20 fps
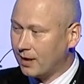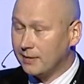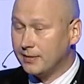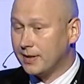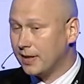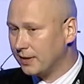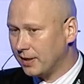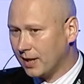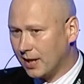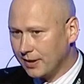
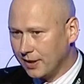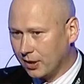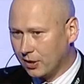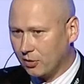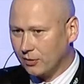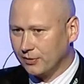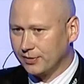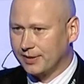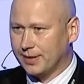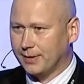the other
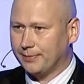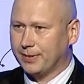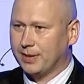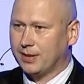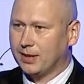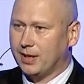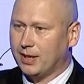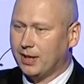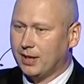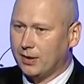concept,
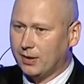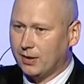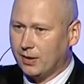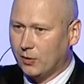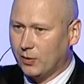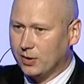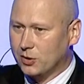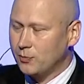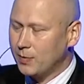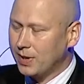
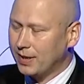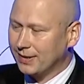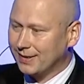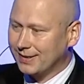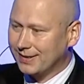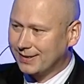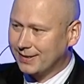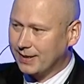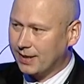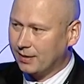which
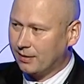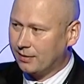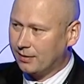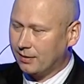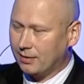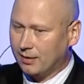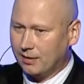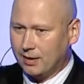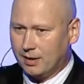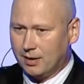means that
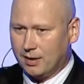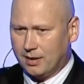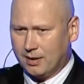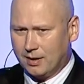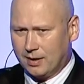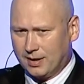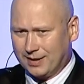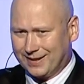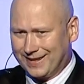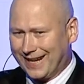
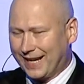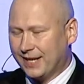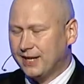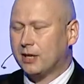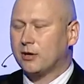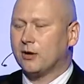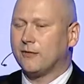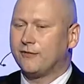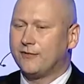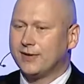
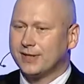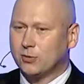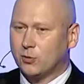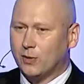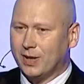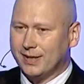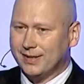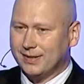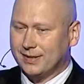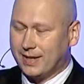
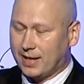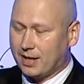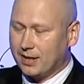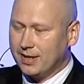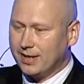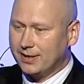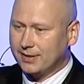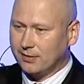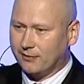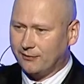
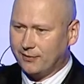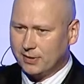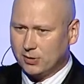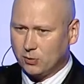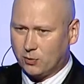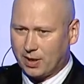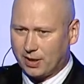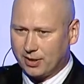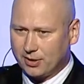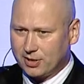techniques of
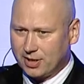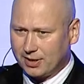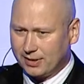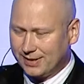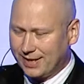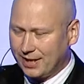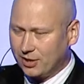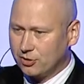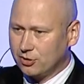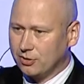
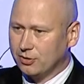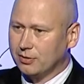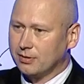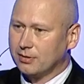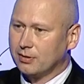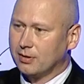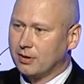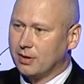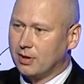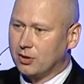visualization
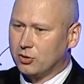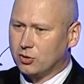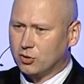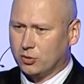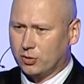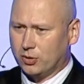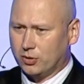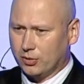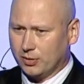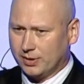
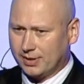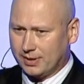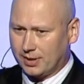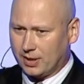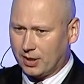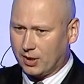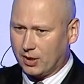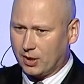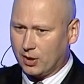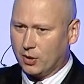should use
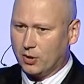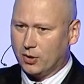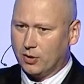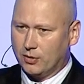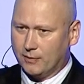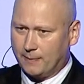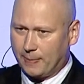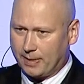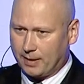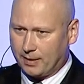
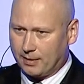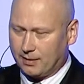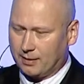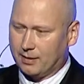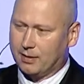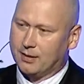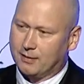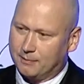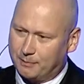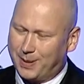
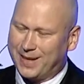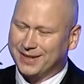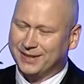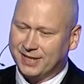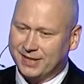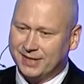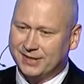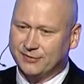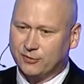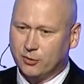
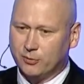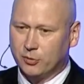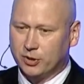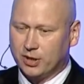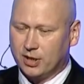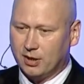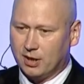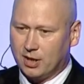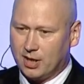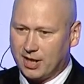patterns from
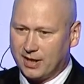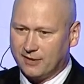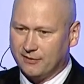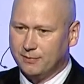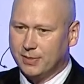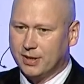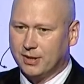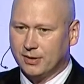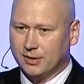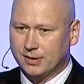real life
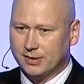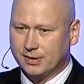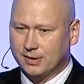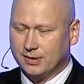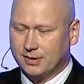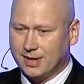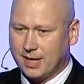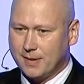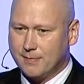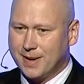because
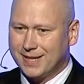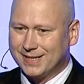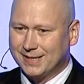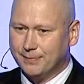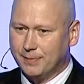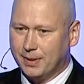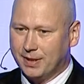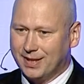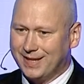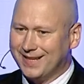they
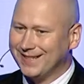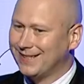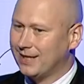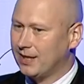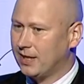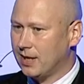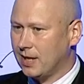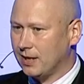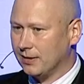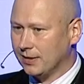must be
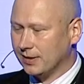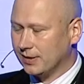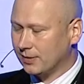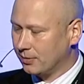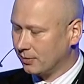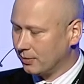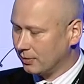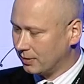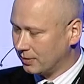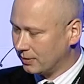easily
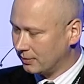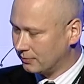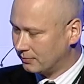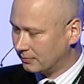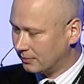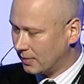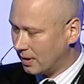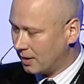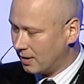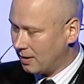understood.
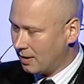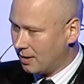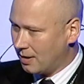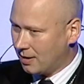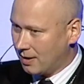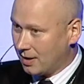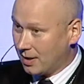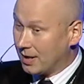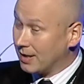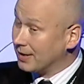
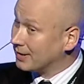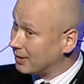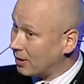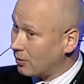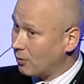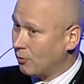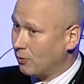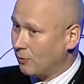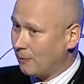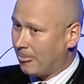
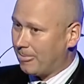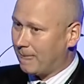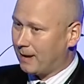So,